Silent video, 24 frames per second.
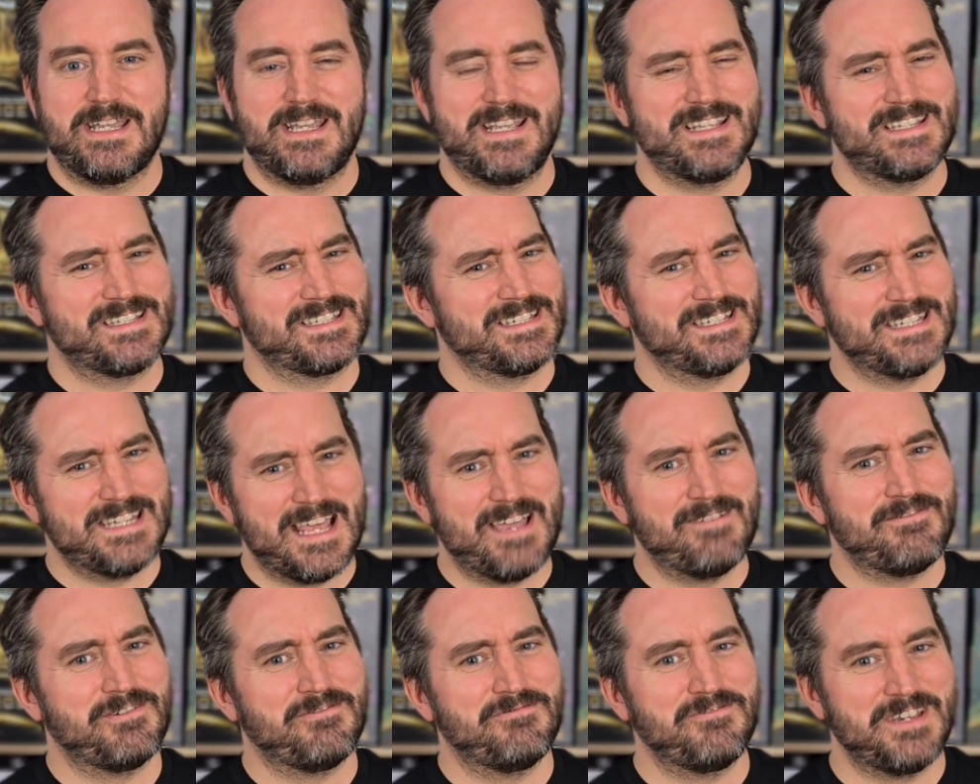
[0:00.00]
is
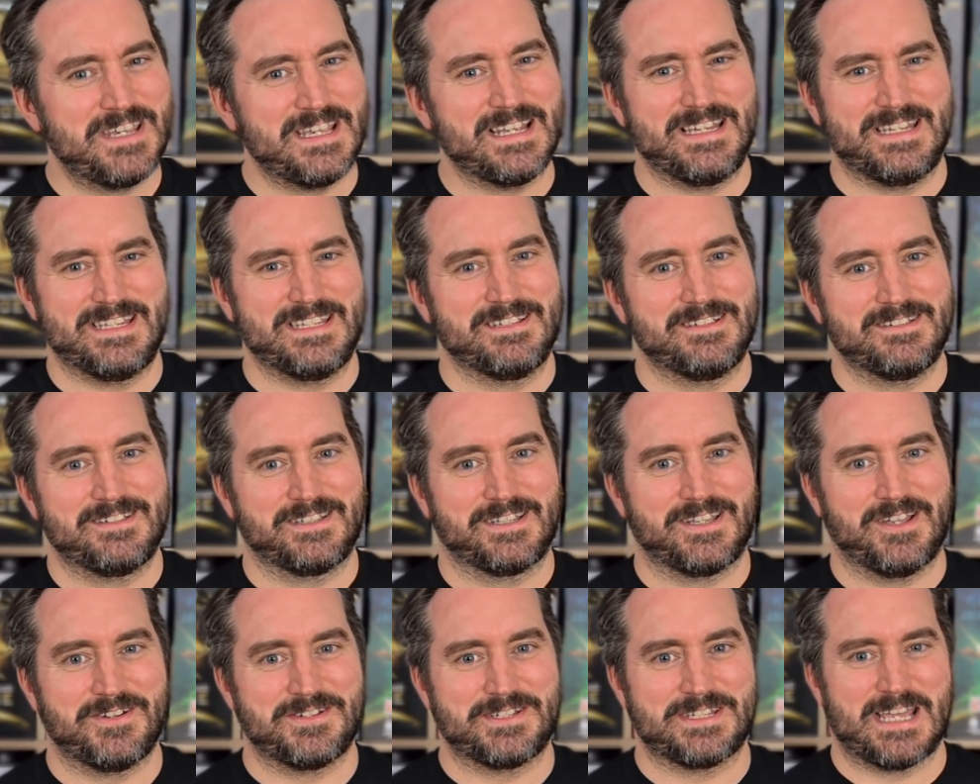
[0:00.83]
never really
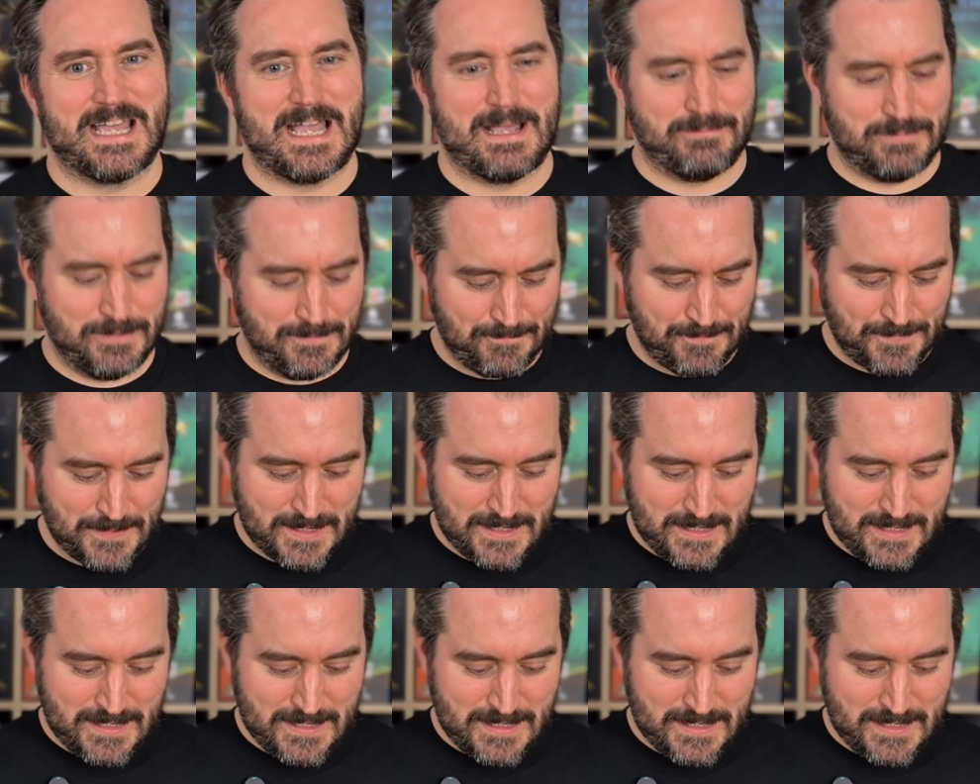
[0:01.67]
going to happen.